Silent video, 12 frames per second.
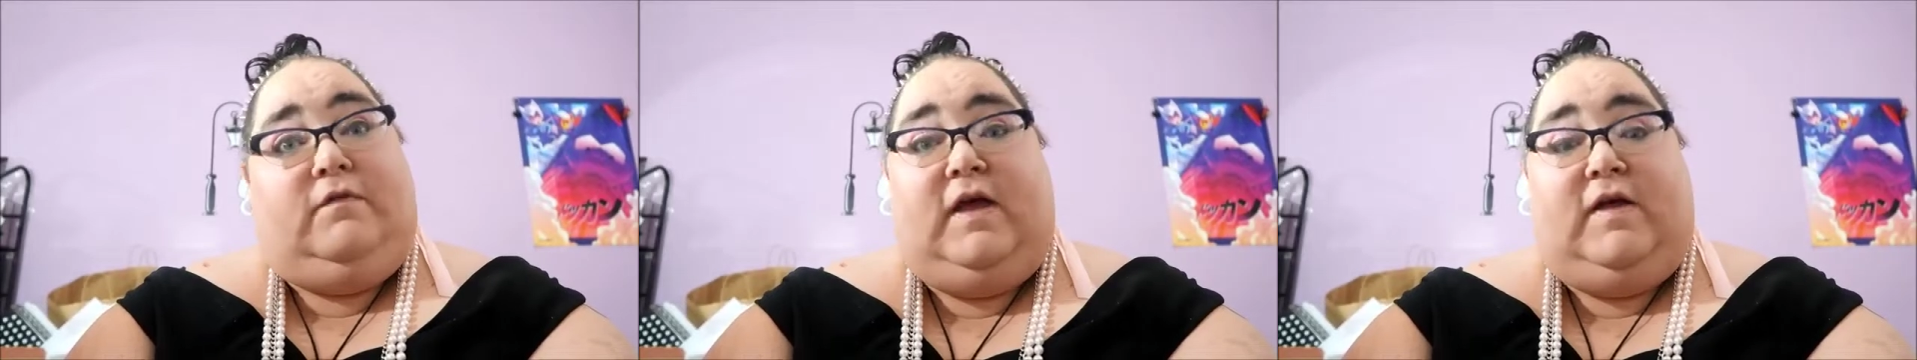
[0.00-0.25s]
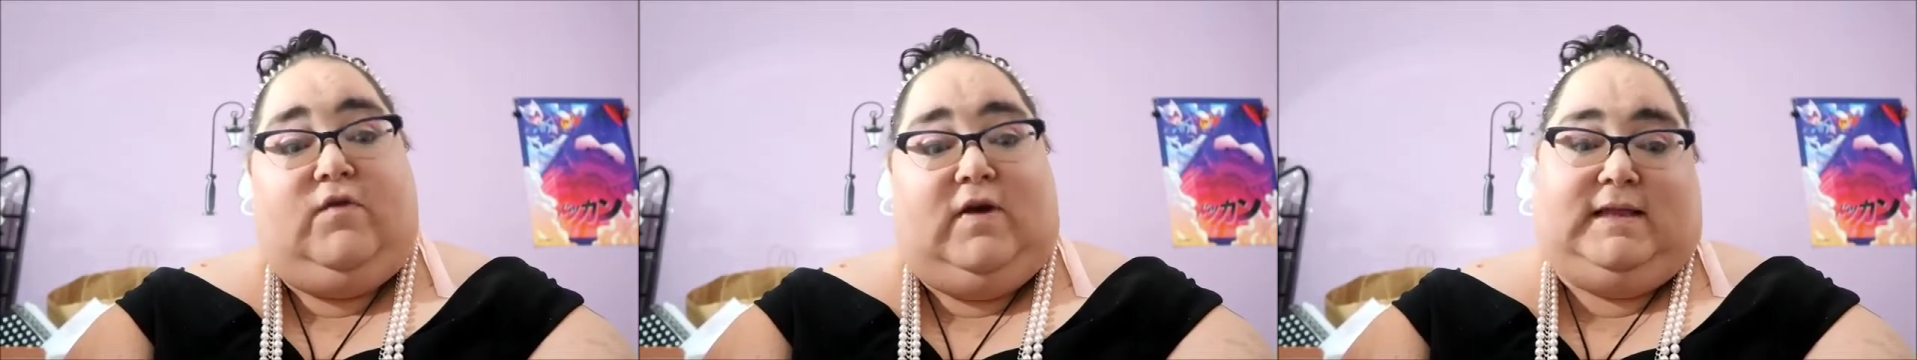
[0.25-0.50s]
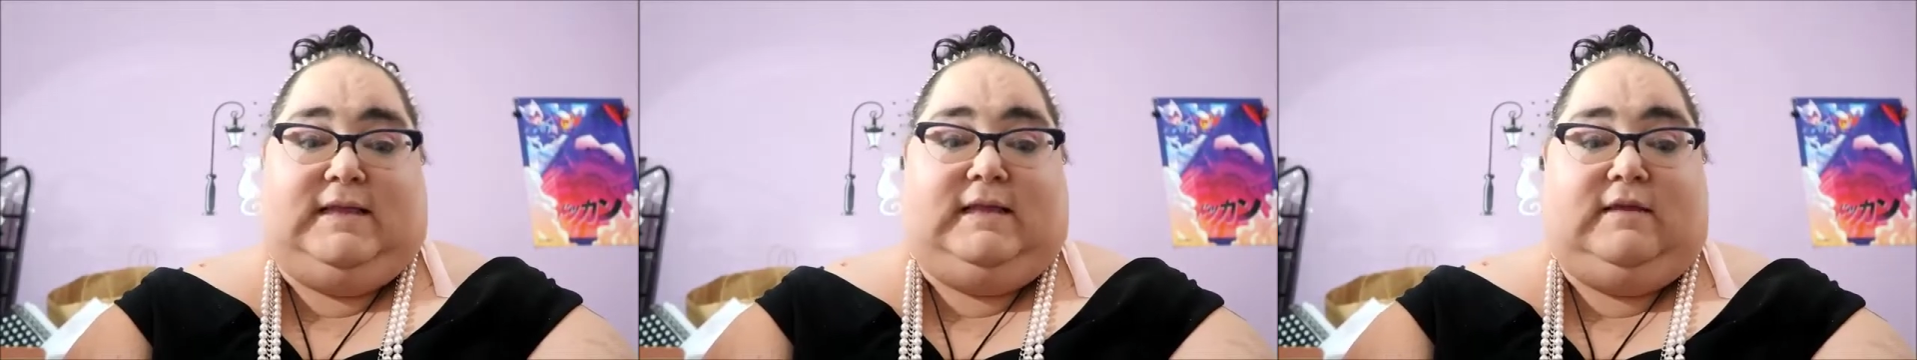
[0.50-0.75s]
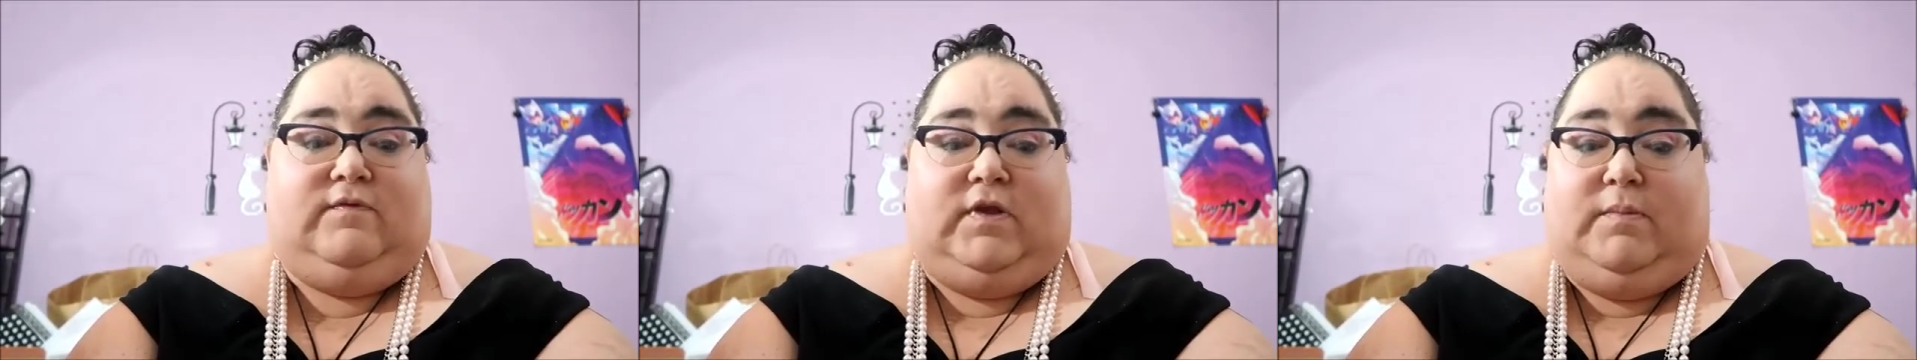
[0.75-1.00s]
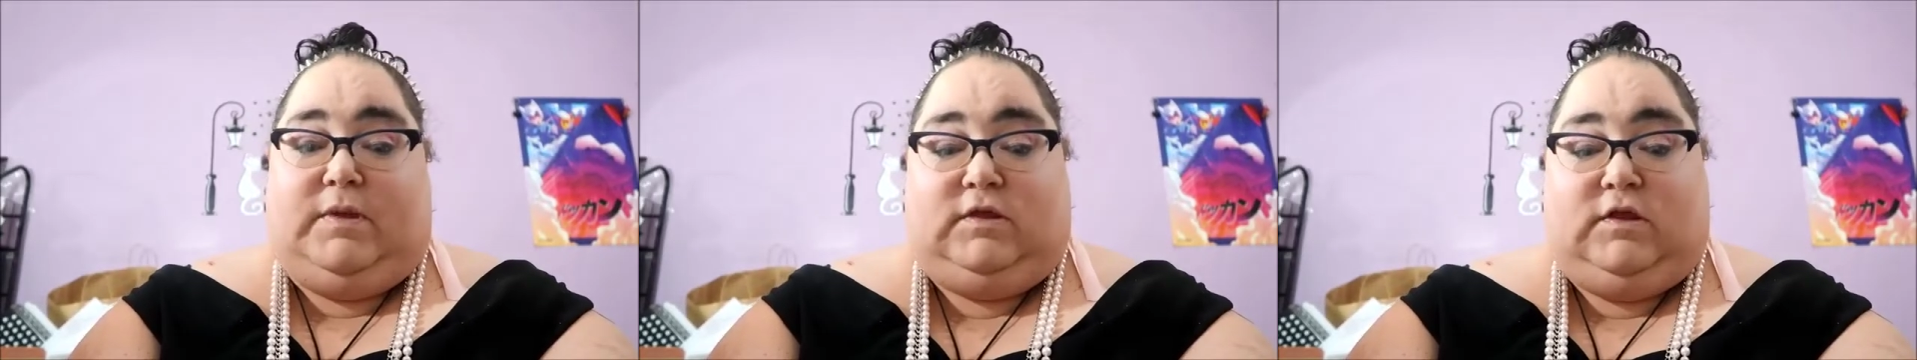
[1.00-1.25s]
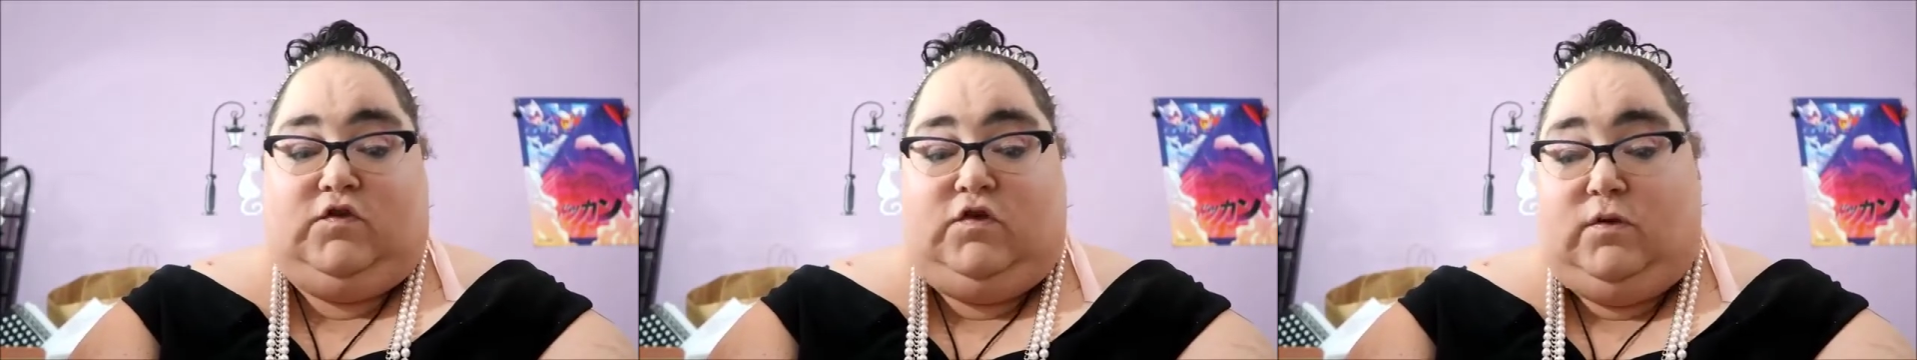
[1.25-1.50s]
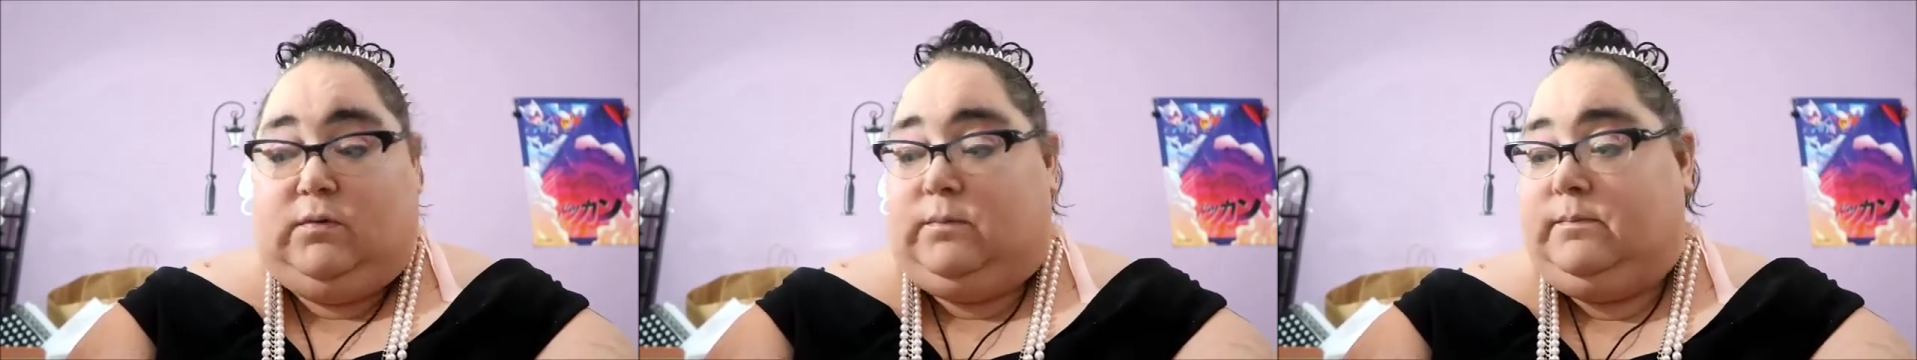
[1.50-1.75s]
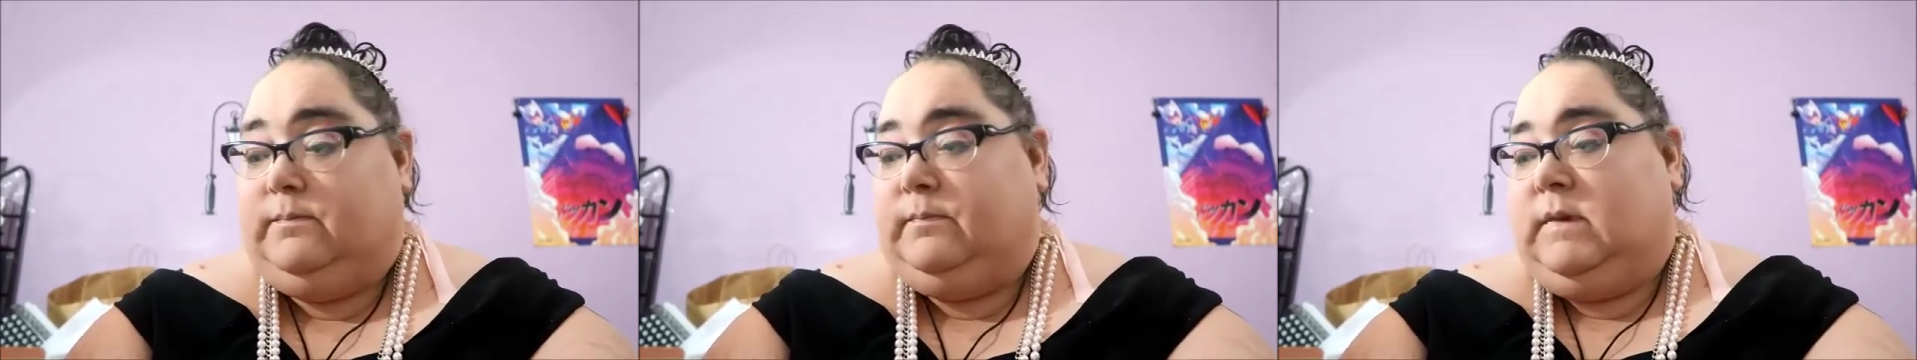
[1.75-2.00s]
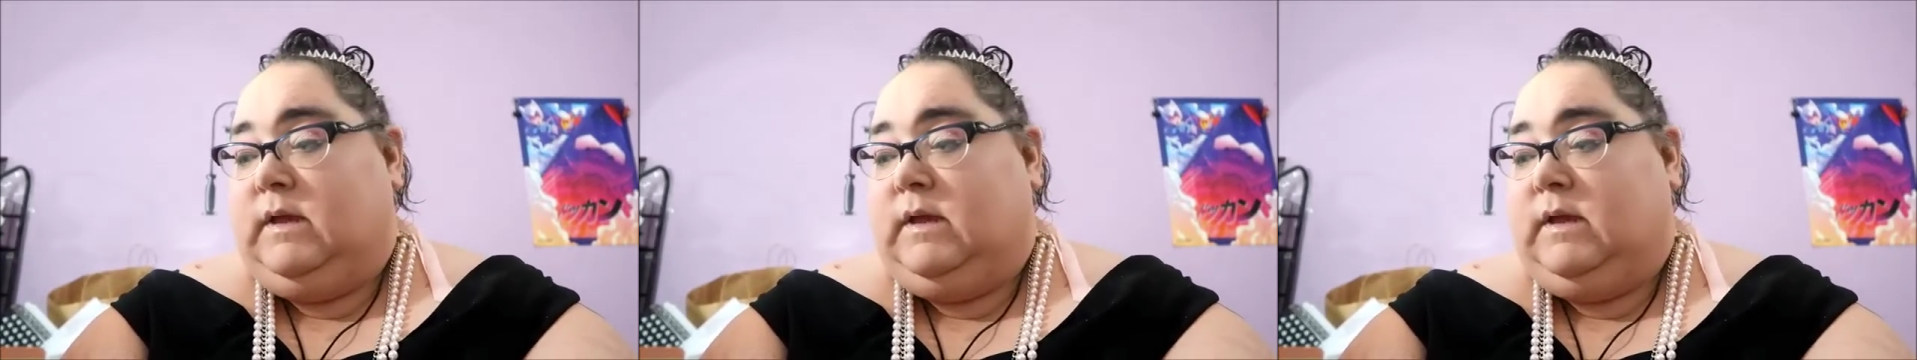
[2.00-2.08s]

my favorites for the month of June.